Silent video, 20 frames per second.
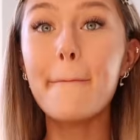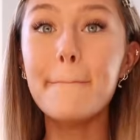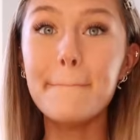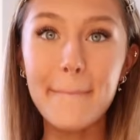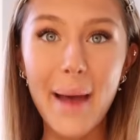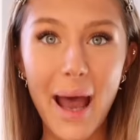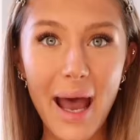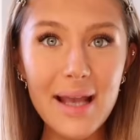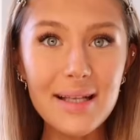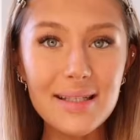
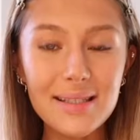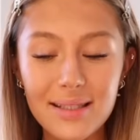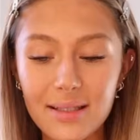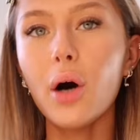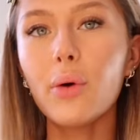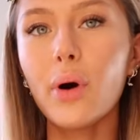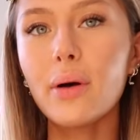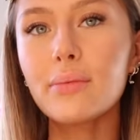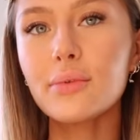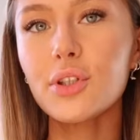mess.
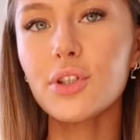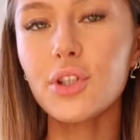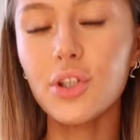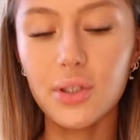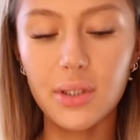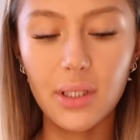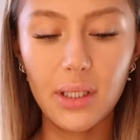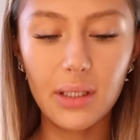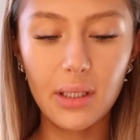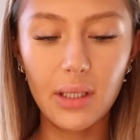Oh, I'm just
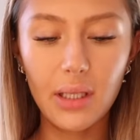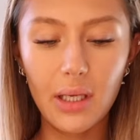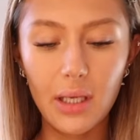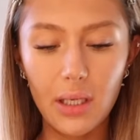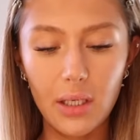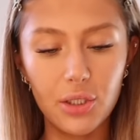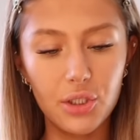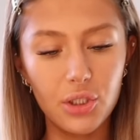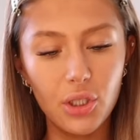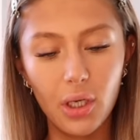using
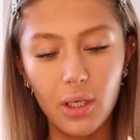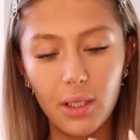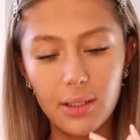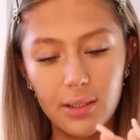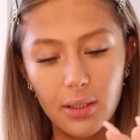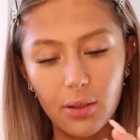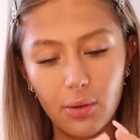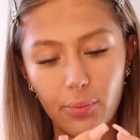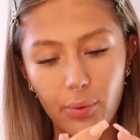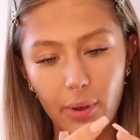the Charlotte
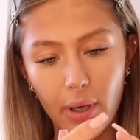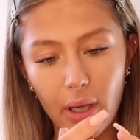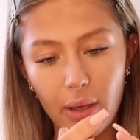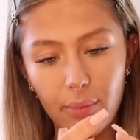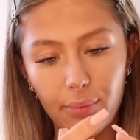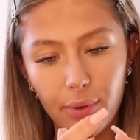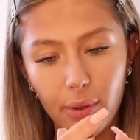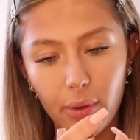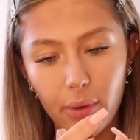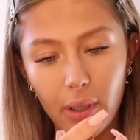Tilbury
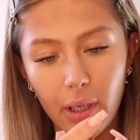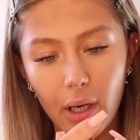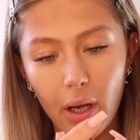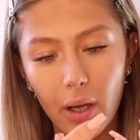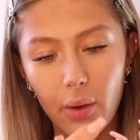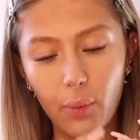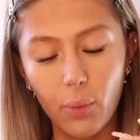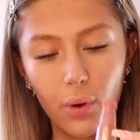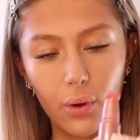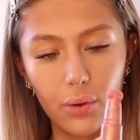Beauty
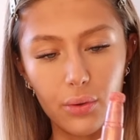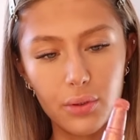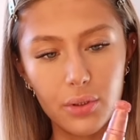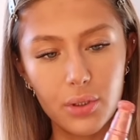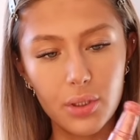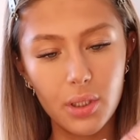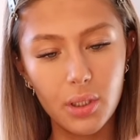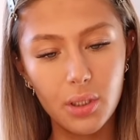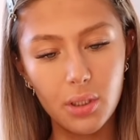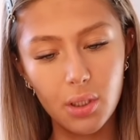Light
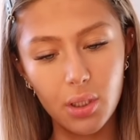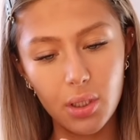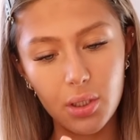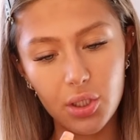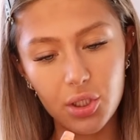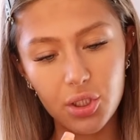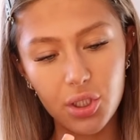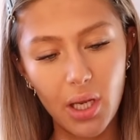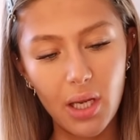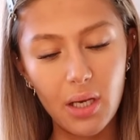Wand in
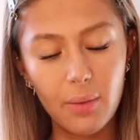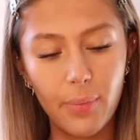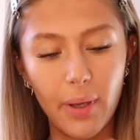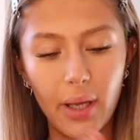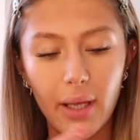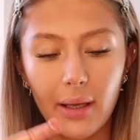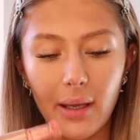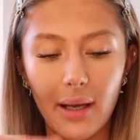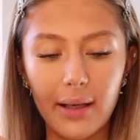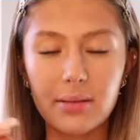the shade
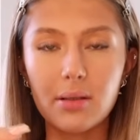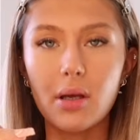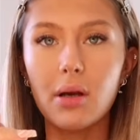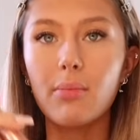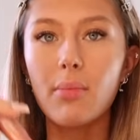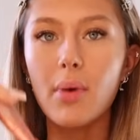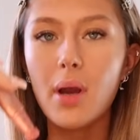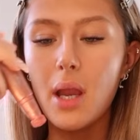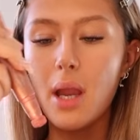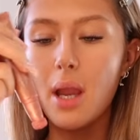Pinkgasm,
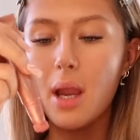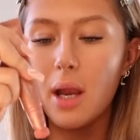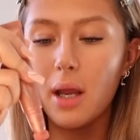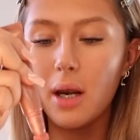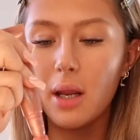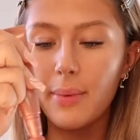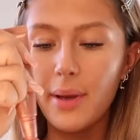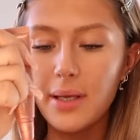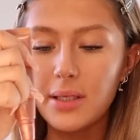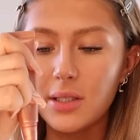and
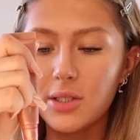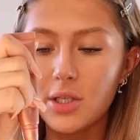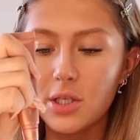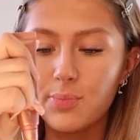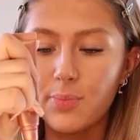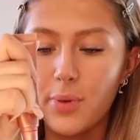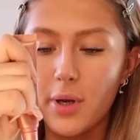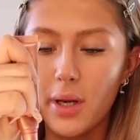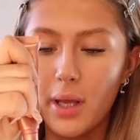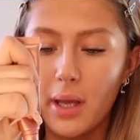I basically
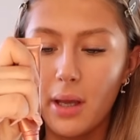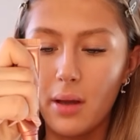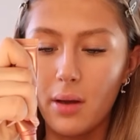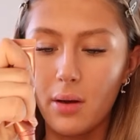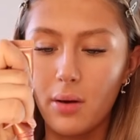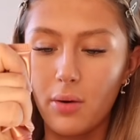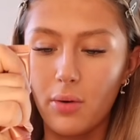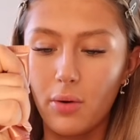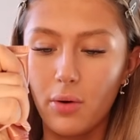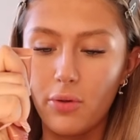just put it
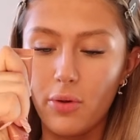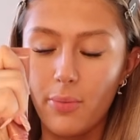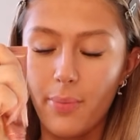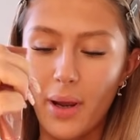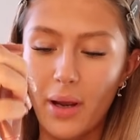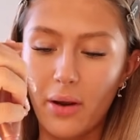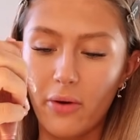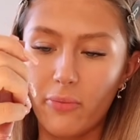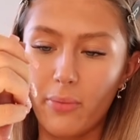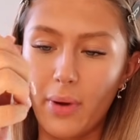on the
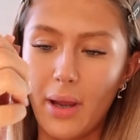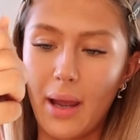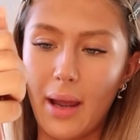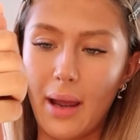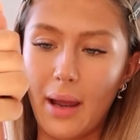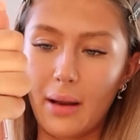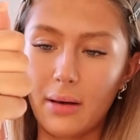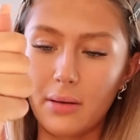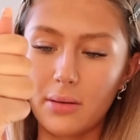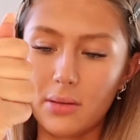back of my
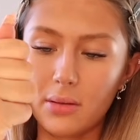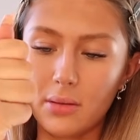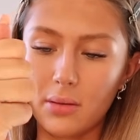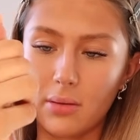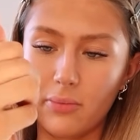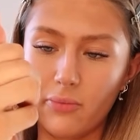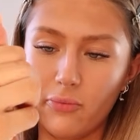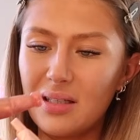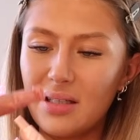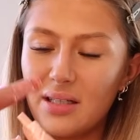hand.
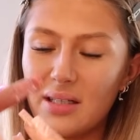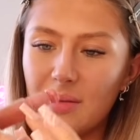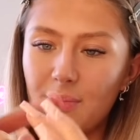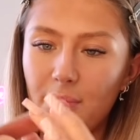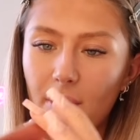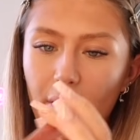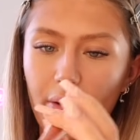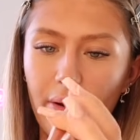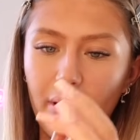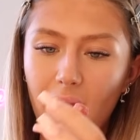It's
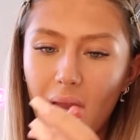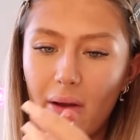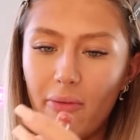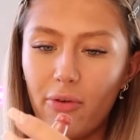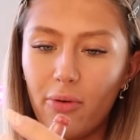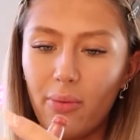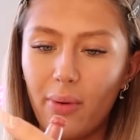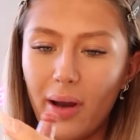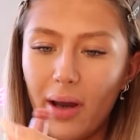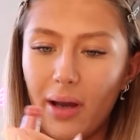exploding
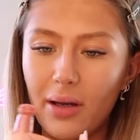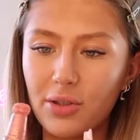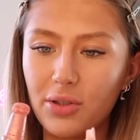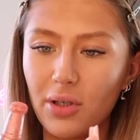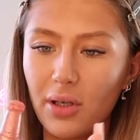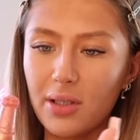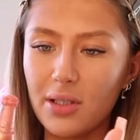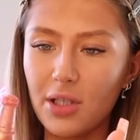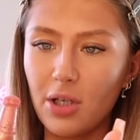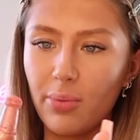everywhere.
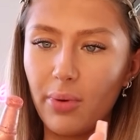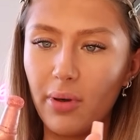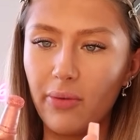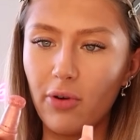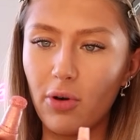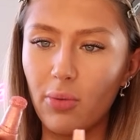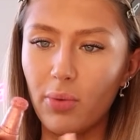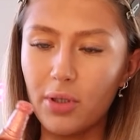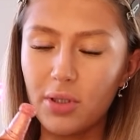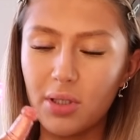Charlotte Tilbury, if
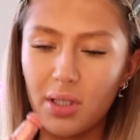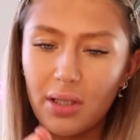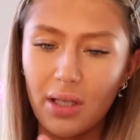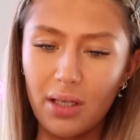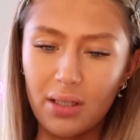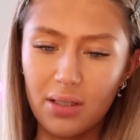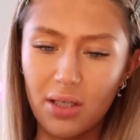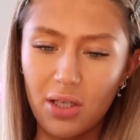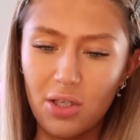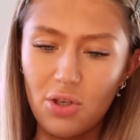you're watching
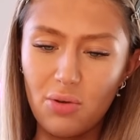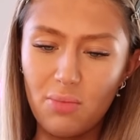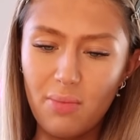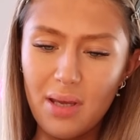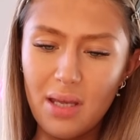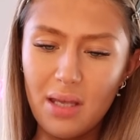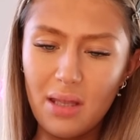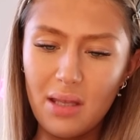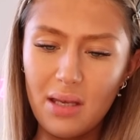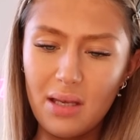this, can you
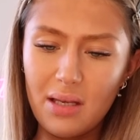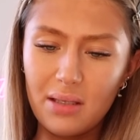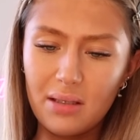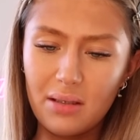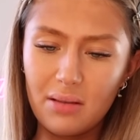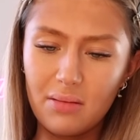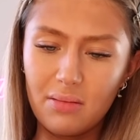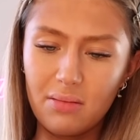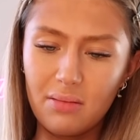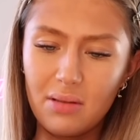make
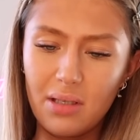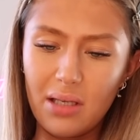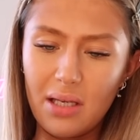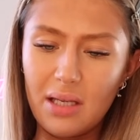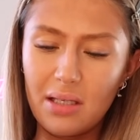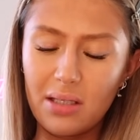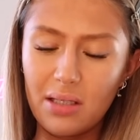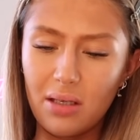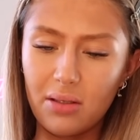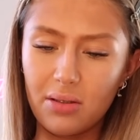these
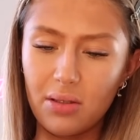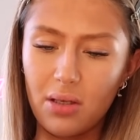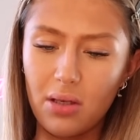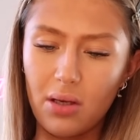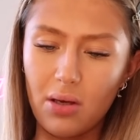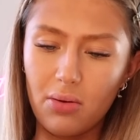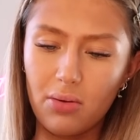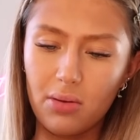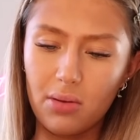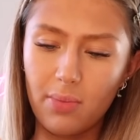easier to
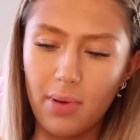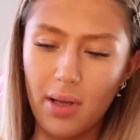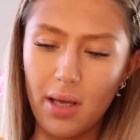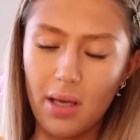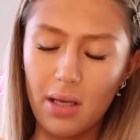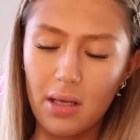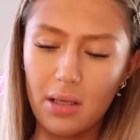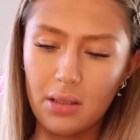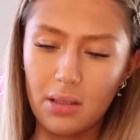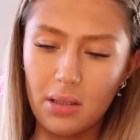use,
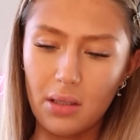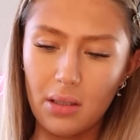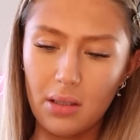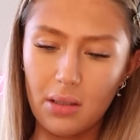please?